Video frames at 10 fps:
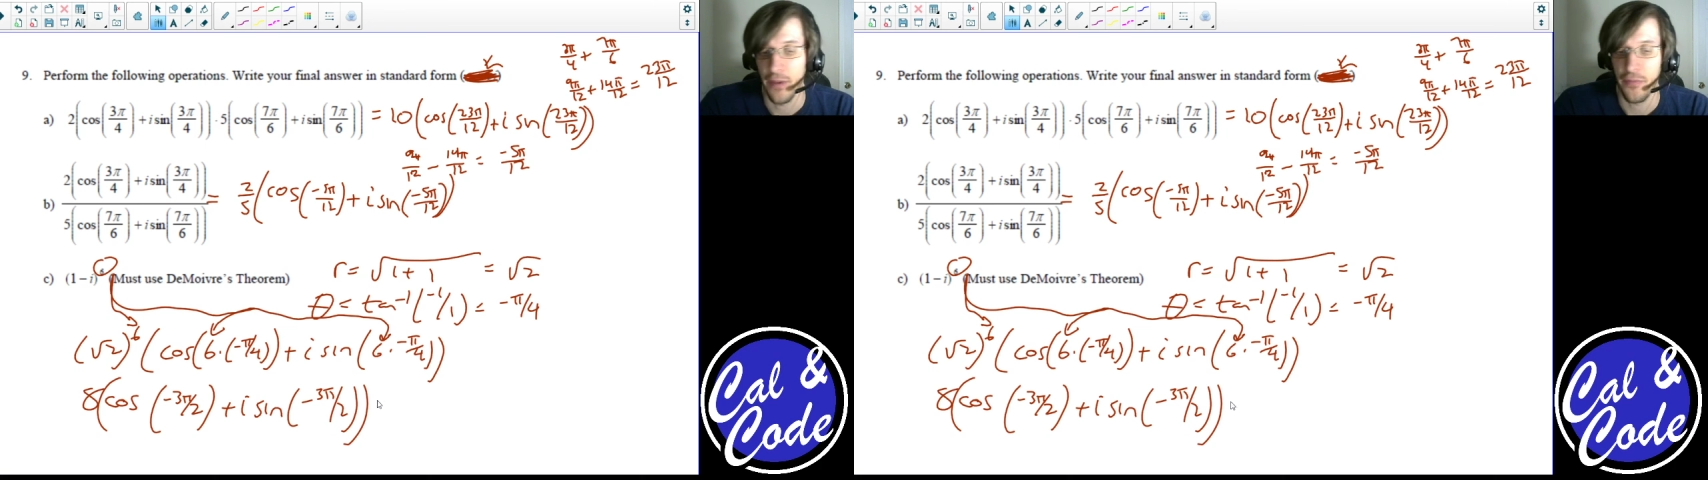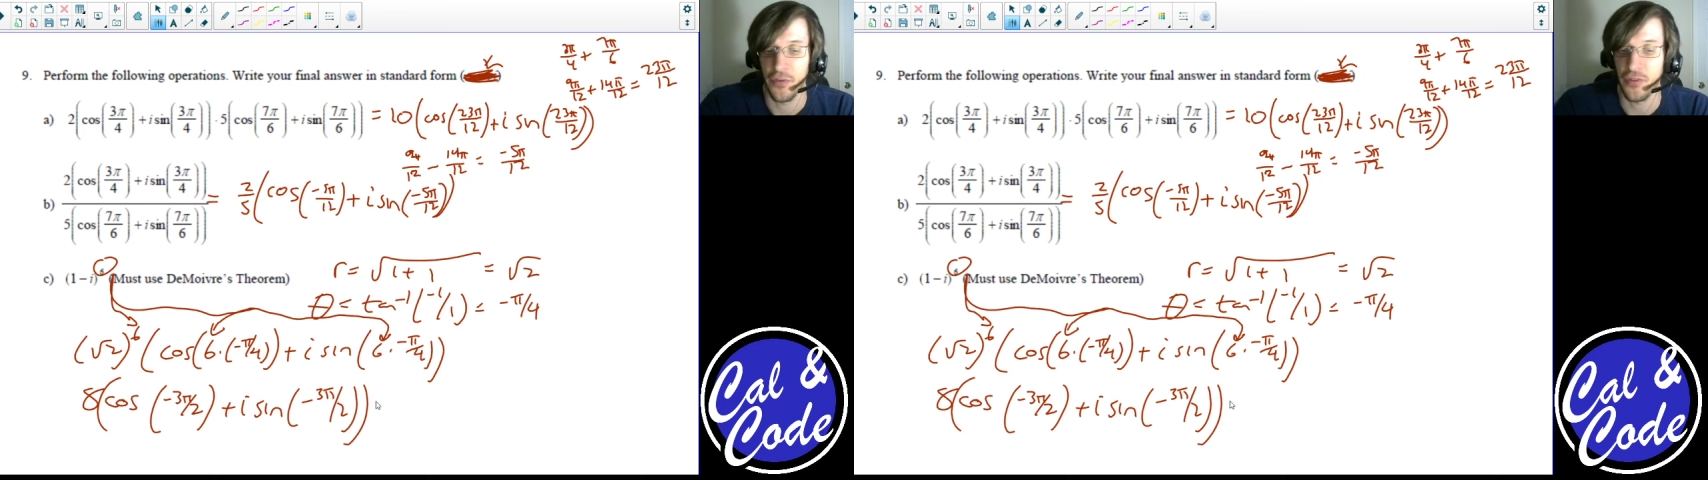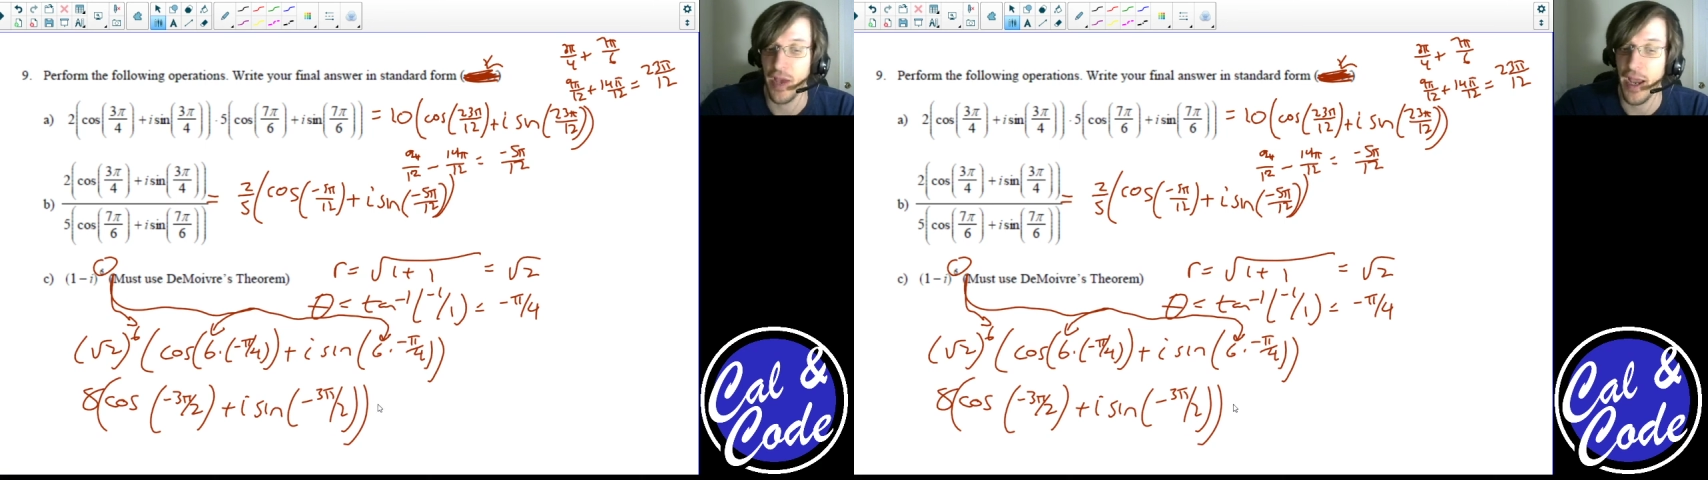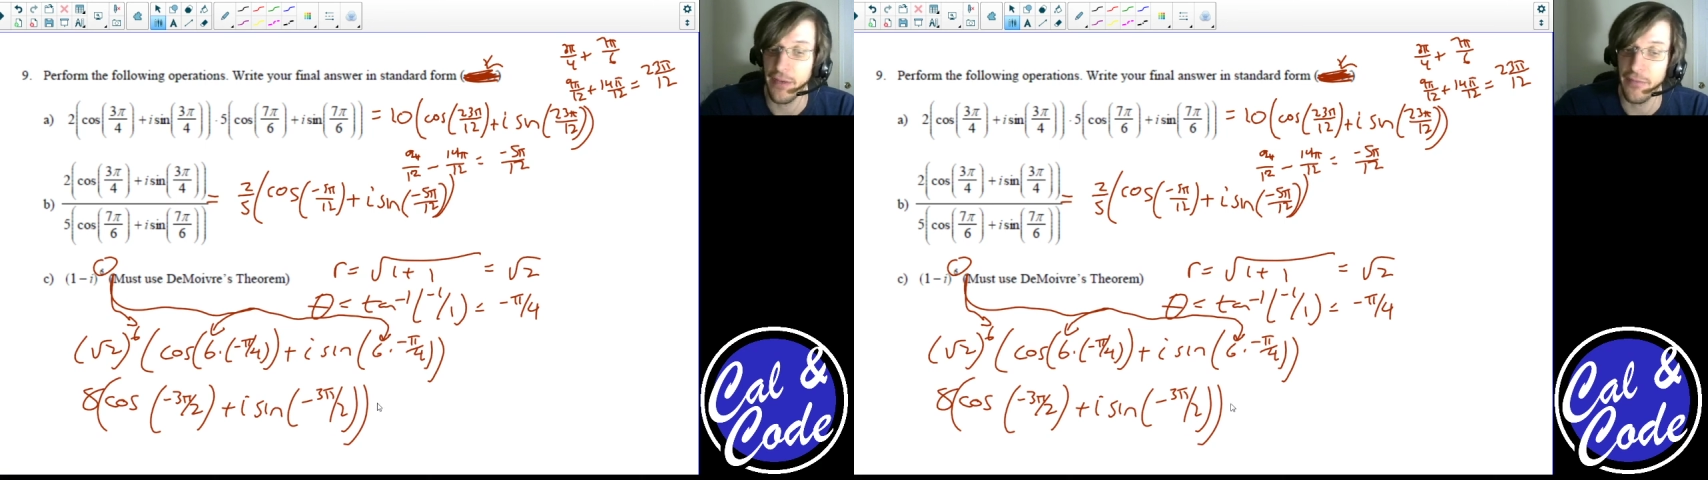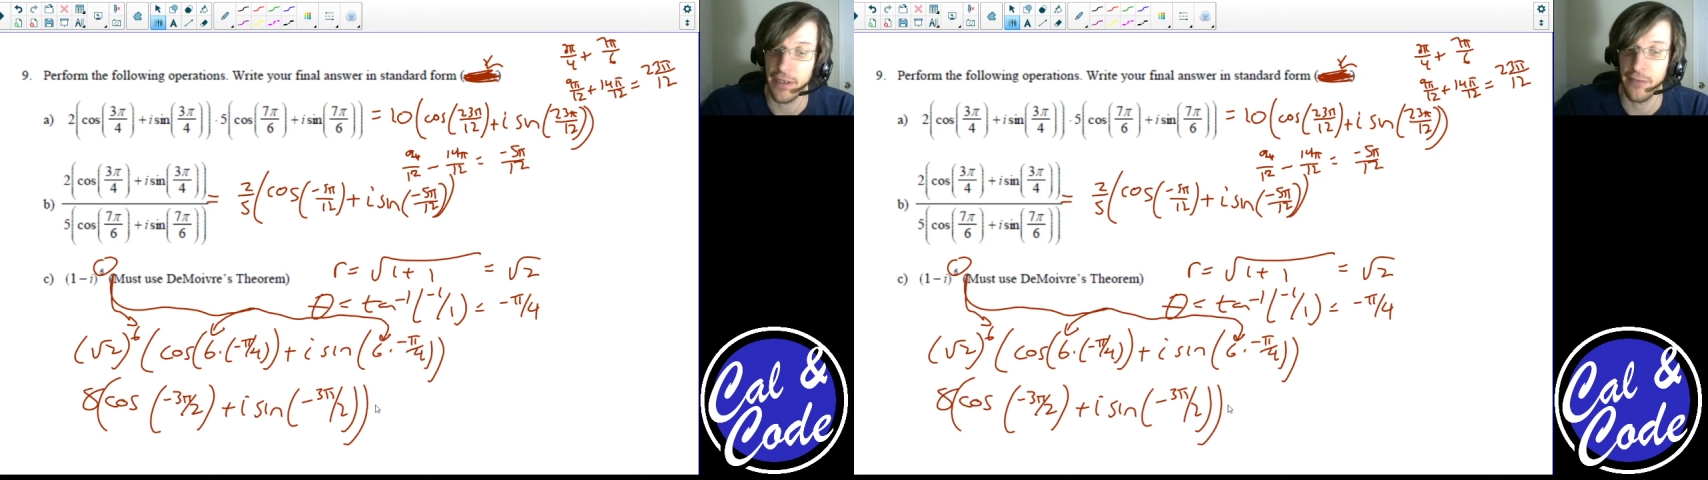and the sine
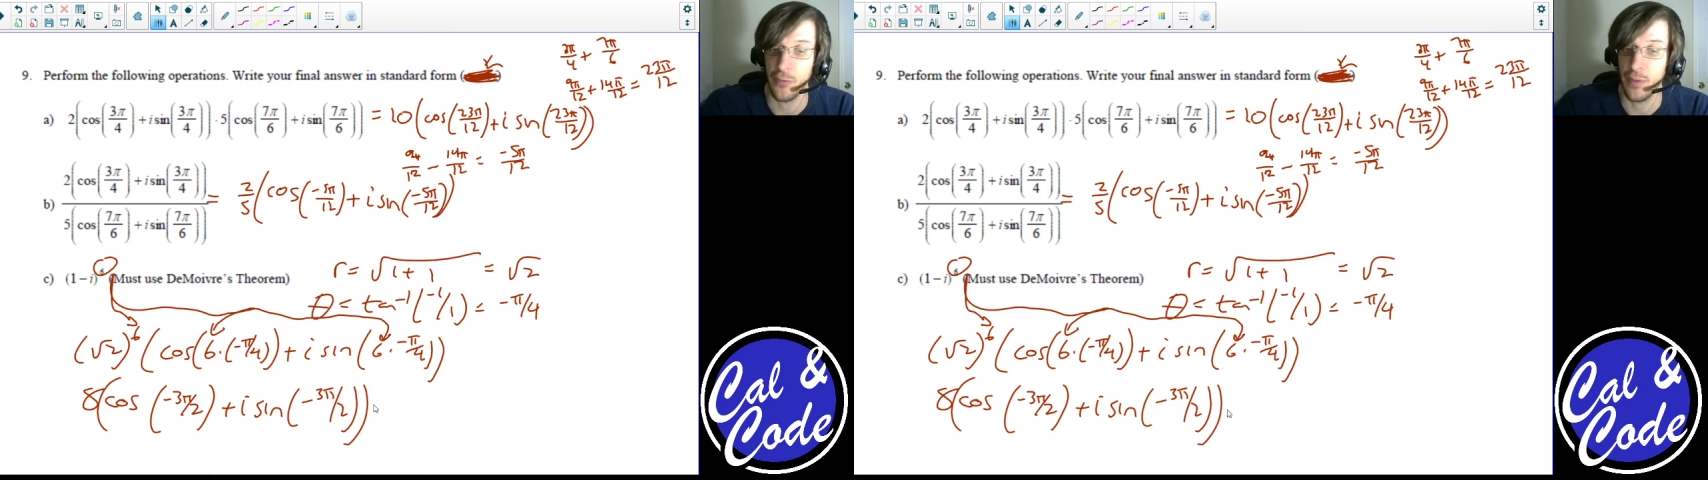of negative 3